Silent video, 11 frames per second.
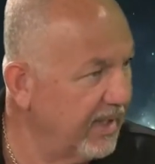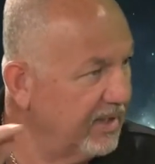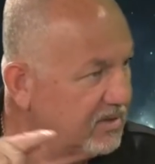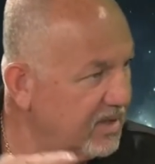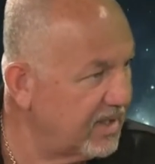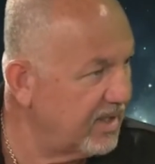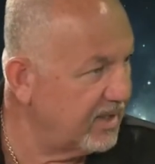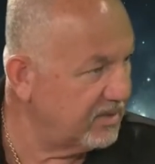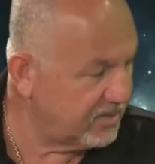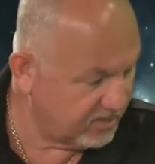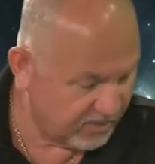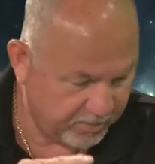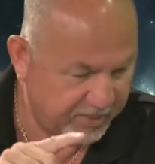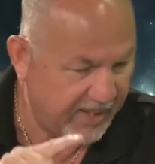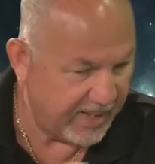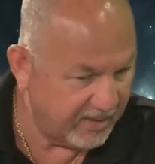inter
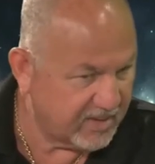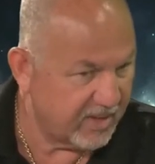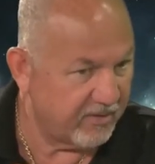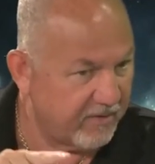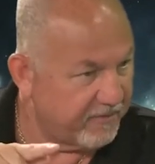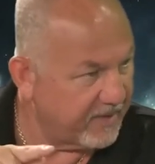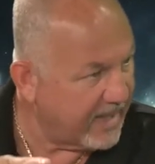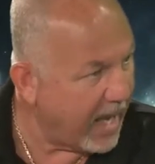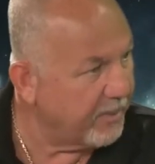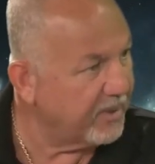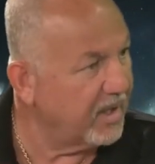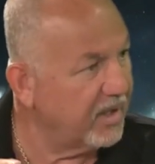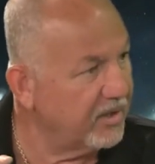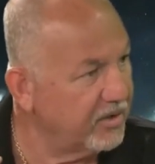Interplanetary right. Phenomenon